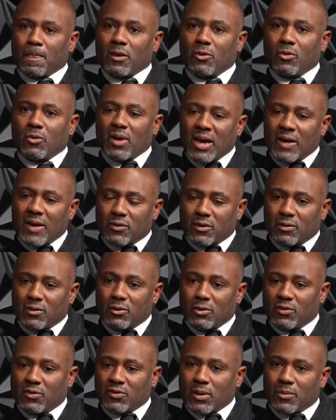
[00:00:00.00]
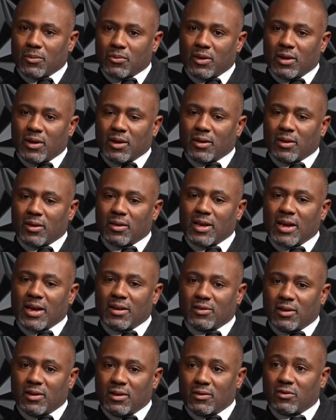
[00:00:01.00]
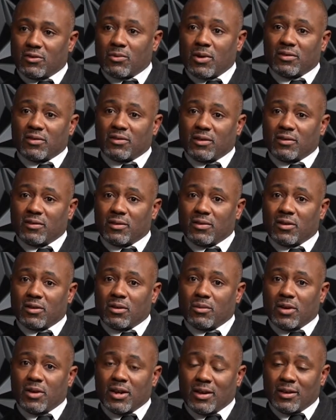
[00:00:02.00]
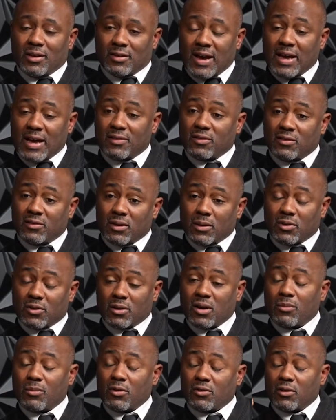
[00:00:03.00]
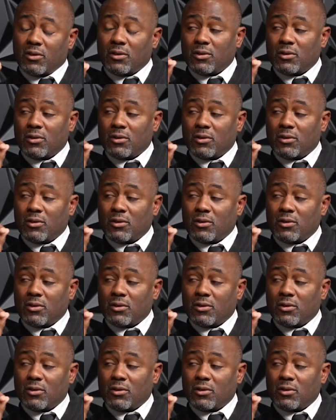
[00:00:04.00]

You have to do something that is interesting to them and entices them to come into your